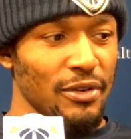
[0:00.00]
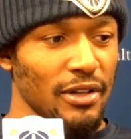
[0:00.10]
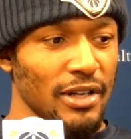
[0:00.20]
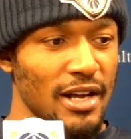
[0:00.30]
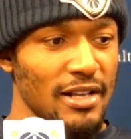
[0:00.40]

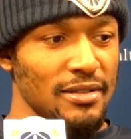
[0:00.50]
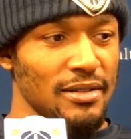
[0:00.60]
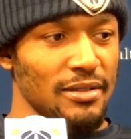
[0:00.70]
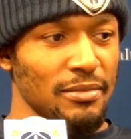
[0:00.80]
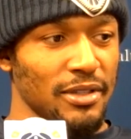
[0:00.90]
guys.
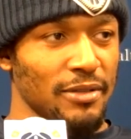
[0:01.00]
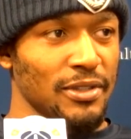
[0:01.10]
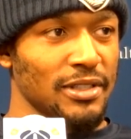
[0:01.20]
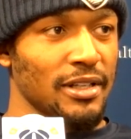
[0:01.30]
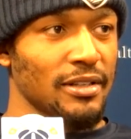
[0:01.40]
But then once
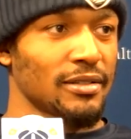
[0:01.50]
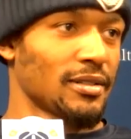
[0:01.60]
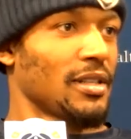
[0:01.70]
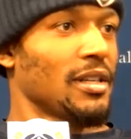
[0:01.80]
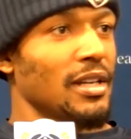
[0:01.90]
that
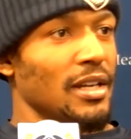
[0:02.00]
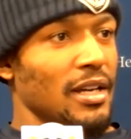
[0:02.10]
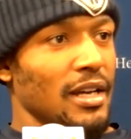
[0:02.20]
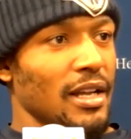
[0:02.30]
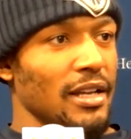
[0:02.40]

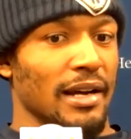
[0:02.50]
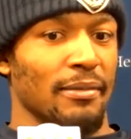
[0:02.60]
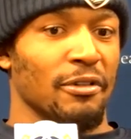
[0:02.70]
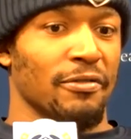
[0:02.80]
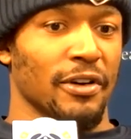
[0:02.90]

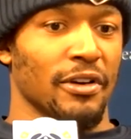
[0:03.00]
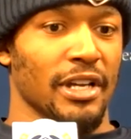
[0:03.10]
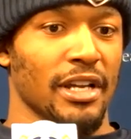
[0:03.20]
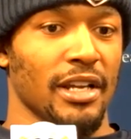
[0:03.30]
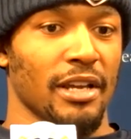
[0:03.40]
domino fell,
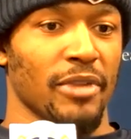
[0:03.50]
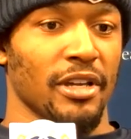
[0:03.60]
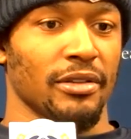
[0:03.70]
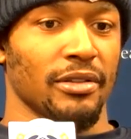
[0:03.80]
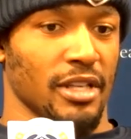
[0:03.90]
he made
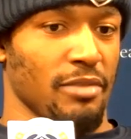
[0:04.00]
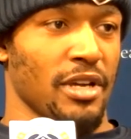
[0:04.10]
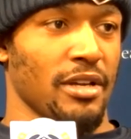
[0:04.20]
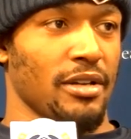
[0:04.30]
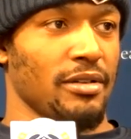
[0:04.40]

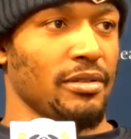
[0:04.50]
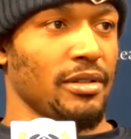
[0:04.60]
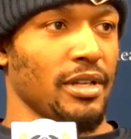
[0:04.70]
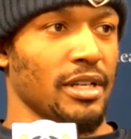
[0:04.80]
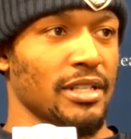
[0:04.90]
a
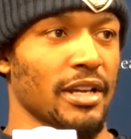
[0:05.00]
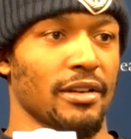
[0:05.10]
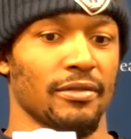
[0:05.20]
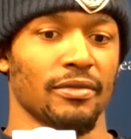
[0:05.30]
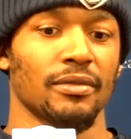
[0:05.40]

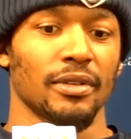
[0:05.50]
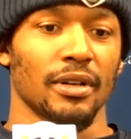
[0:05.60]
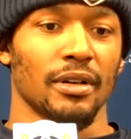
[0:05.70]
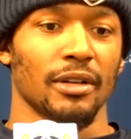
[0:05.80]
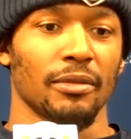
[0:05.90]
executive. You
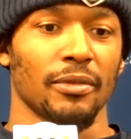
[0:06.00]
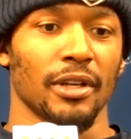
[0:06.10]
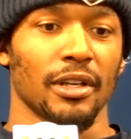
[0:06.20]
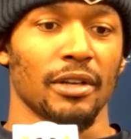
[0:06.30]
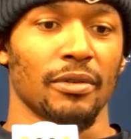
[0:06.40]
know, he
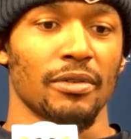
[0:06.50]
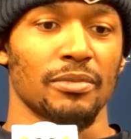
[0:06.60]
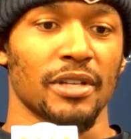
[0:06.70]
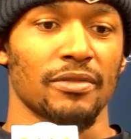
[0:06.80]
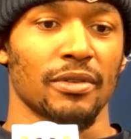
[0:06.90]
did what was
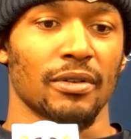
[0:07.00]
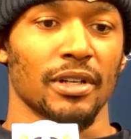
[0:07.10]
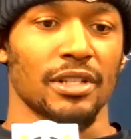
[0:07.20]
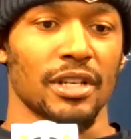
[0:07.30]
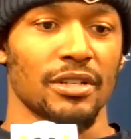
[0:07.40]
best for the
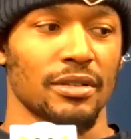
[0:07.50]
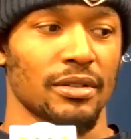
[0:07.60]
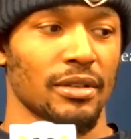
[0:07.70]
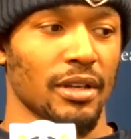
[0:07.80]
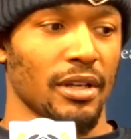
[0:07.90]
organization,
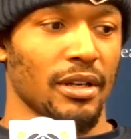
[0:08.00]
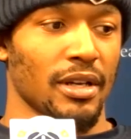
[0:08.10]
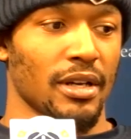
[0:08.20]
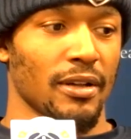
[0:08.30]
and